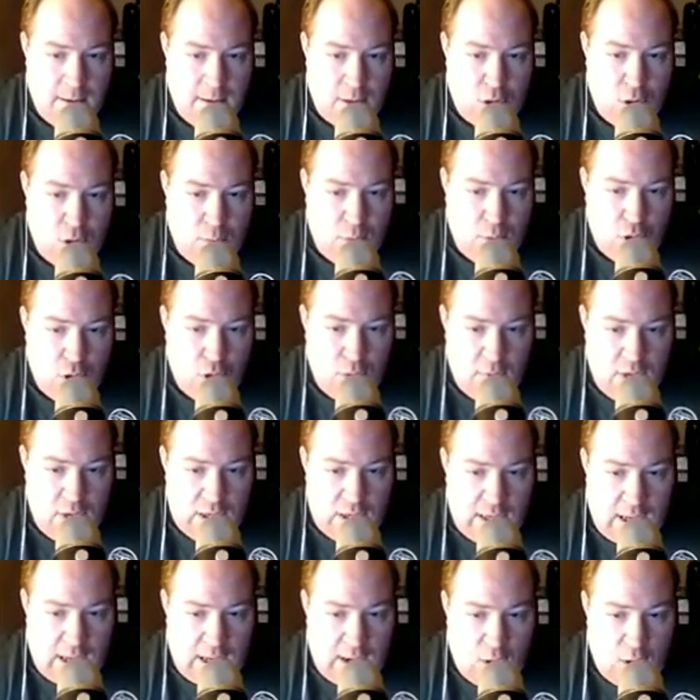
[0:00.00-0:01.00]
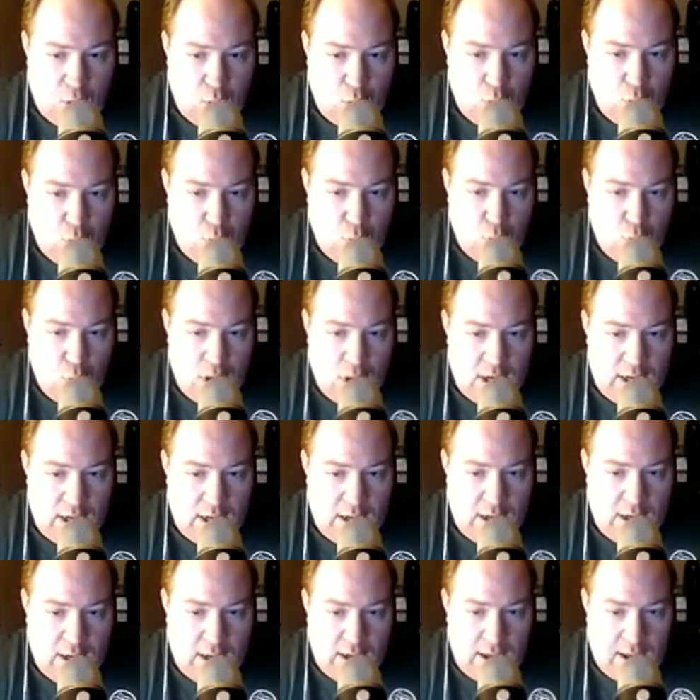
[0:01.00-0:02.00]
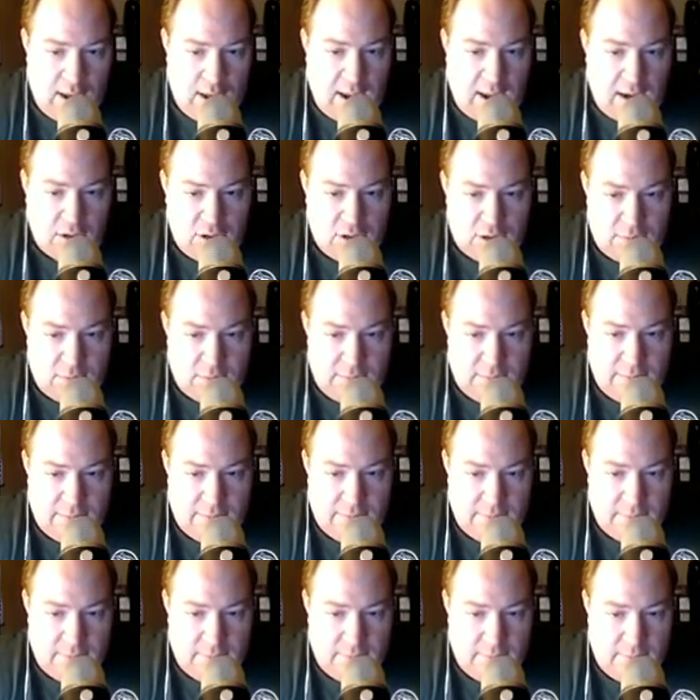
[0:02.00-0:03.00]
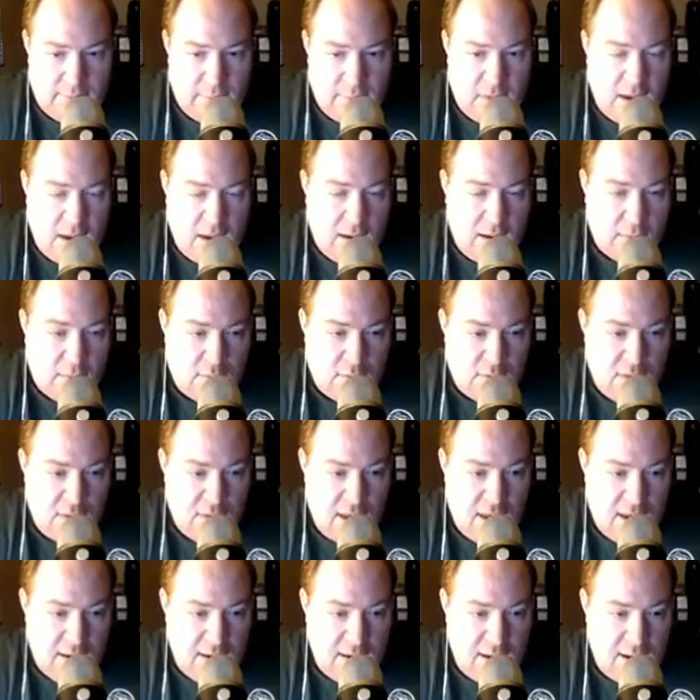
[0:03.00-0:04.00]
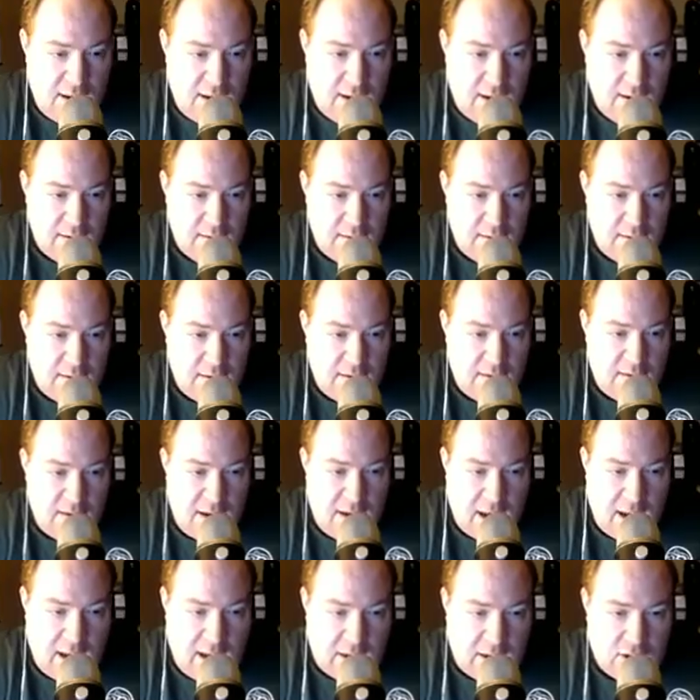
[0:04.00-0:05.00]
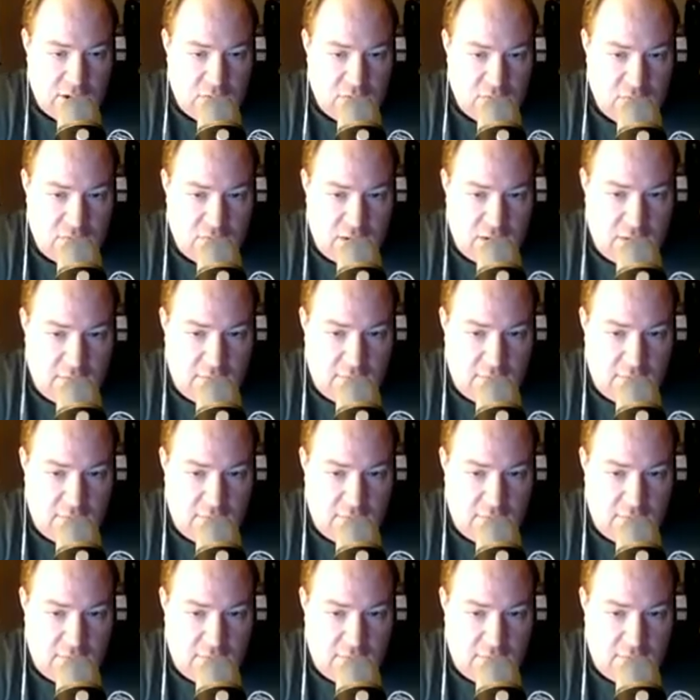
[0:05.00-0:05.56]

Your opponent may take 1 action, then end the action phase.